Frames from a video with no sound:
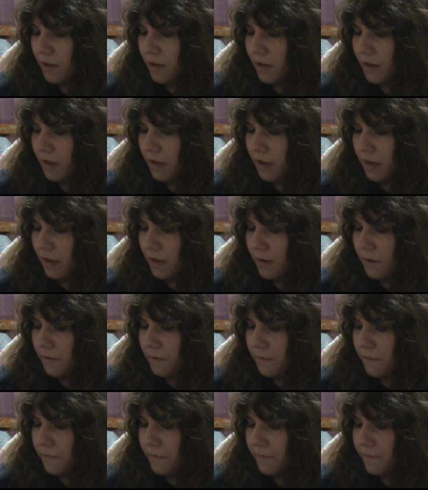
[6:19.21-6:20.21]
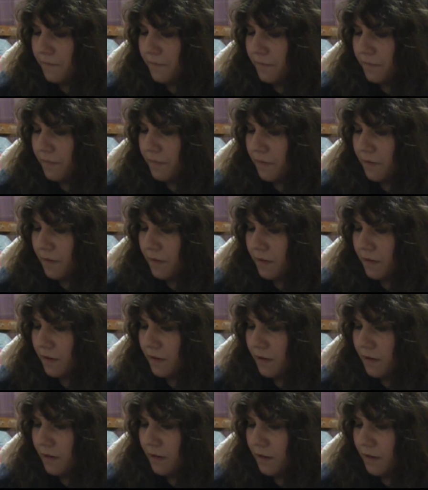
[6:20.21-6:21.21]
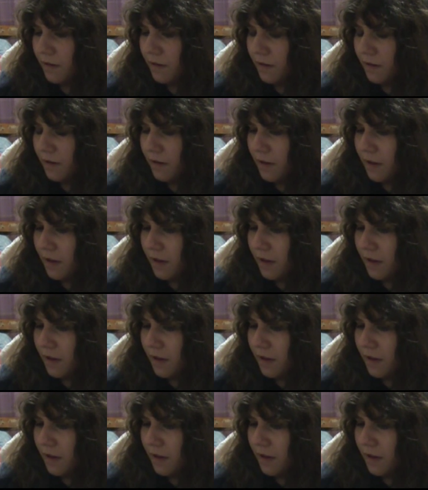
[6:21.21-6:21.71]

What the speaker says: [no speech]